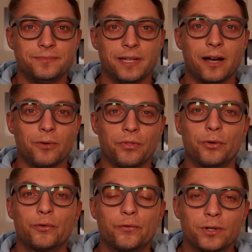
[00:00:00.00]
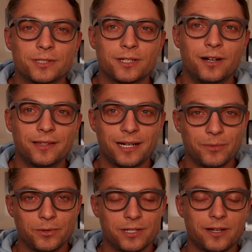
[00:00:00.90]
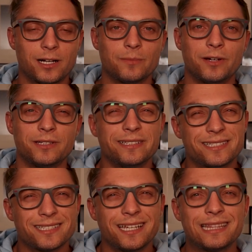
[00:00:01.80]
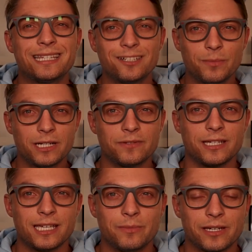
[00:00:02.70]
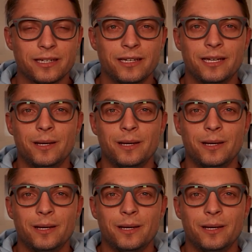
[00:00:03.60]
Now, the first con that I'm going to talk about is a little bit of a gimmick.